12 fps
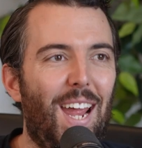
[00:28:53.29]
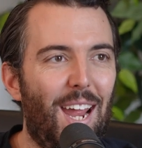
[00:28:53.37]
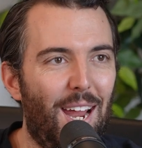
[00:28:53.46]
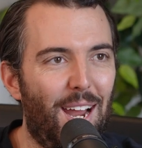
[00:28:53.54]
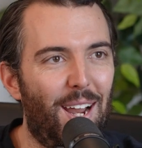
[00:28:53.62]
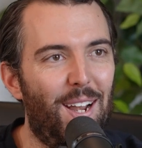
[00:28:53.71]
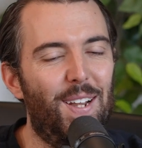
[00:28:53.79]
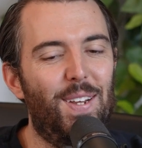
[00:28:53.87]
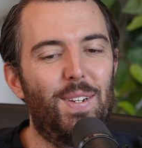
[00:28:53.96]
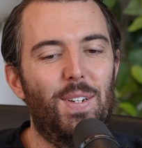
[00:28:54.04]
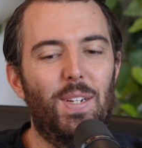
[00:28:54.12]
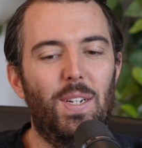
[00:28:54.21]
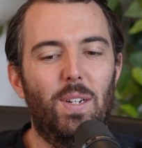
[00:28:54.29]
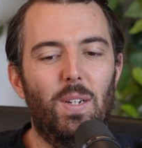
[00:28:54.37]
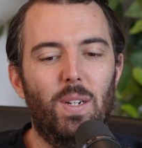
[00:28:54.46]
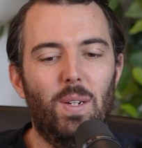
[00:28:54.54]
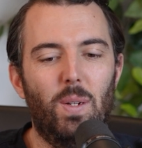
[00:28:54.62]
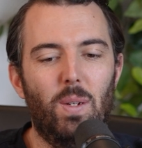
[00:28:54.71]
And
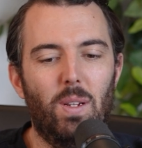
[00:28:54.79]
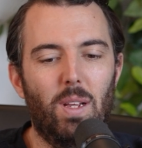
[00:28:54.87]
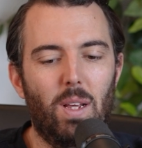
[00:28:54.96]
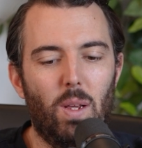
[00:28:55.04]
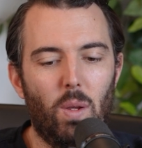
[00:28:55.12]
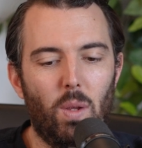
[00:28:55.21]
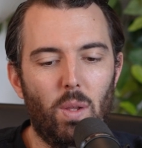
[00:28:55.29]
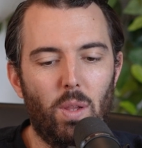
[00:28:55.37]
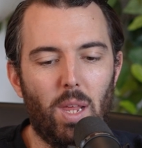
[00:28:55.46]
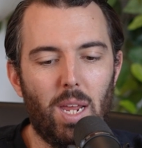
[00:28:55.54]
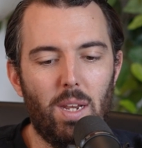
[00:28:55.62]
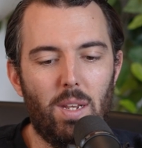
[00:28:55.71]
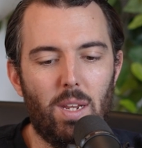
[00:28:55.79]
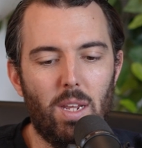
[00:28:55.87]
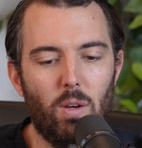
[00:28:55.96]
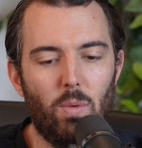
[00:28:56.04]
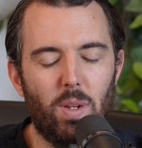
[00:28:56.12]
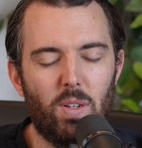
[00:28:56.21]
they
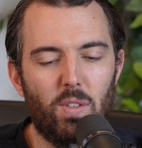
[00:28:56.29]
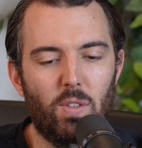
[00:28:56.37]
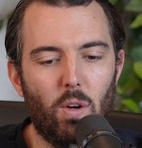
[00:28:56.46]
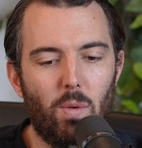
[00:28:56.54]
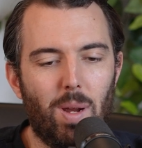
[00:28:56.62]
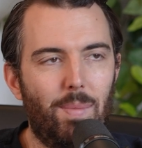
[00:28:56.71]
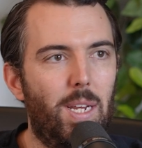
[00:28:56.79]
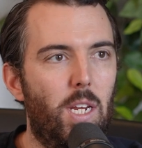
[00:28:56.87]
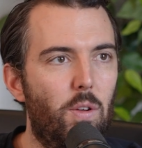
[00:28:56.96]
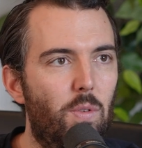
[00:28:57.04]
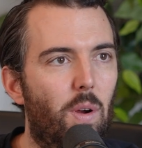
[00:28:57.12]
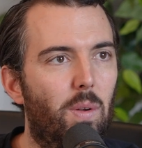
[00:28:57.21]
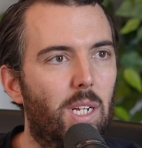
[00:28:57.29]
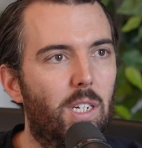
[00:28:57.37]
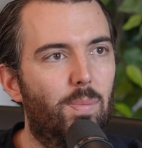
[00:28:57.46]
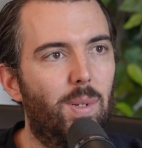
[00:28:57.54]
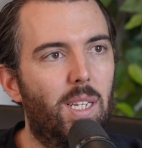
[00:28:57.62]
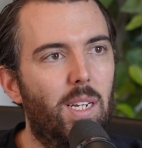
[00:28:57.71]
deal with
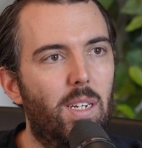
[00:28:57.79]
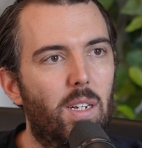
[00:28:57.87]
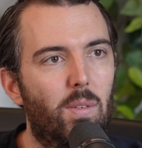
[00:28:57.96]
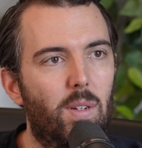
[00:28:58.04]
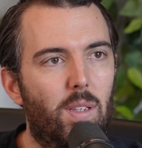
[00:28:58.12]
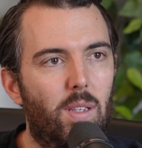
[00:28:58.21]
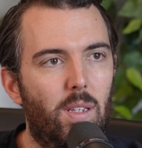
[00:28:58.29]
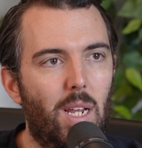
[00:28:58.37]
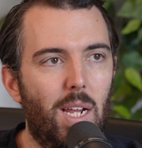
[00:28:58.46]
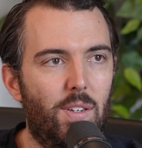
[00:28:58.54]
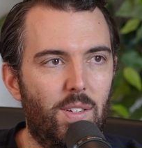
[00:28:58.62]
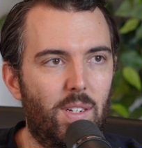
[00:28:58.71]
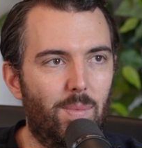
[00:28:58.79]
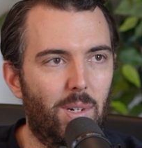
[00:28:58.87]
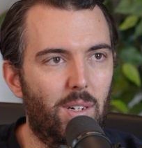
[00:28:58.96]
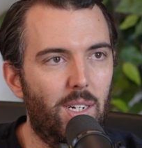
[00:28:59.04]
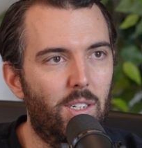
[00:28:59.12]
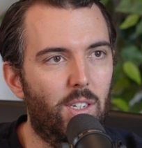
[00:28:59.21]
this, but they deal with not just
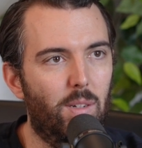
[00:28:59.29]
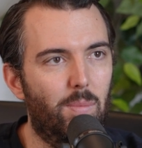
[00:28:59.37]
immigration.